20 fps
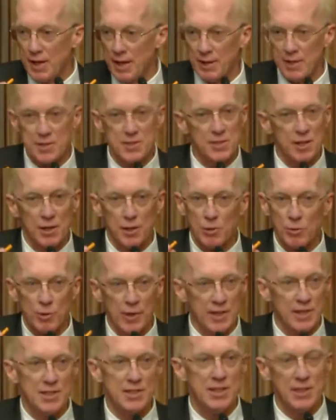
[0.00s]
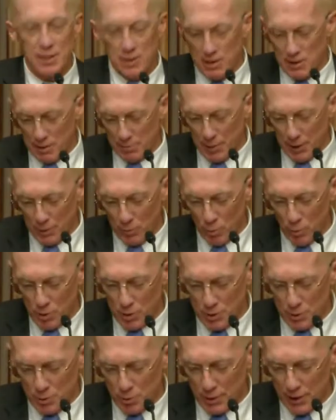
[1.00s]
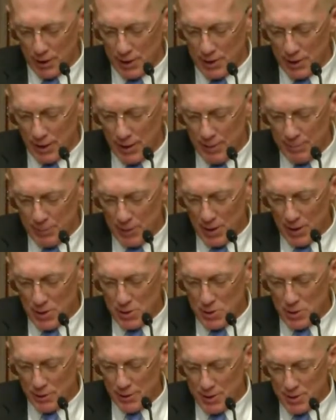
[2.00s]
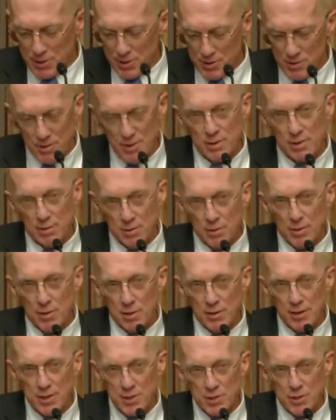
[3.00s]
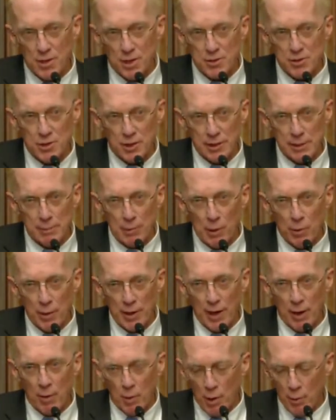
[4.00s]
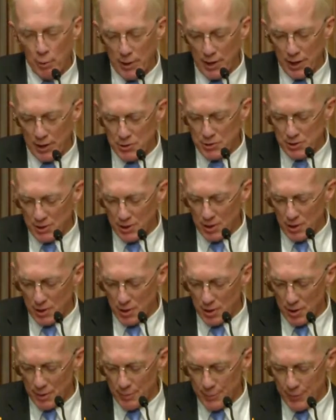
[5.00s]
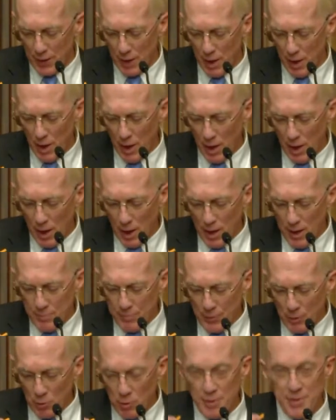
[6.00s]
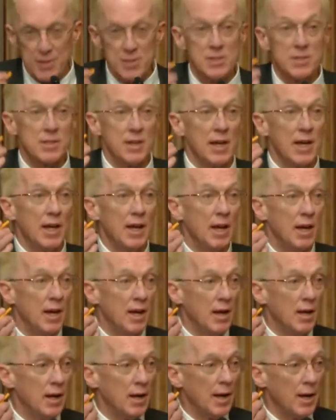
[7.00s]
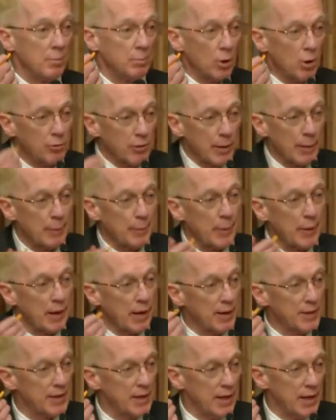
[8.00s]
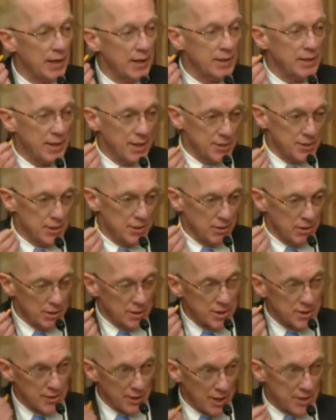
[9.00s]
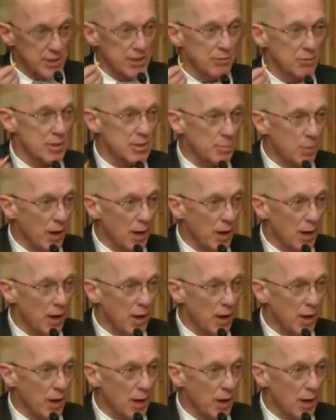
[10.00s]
tell us a great deal about world trade. So let's Let's start talking about we, what we actually heard. Well, this is a, uh, a program about a, a, disaster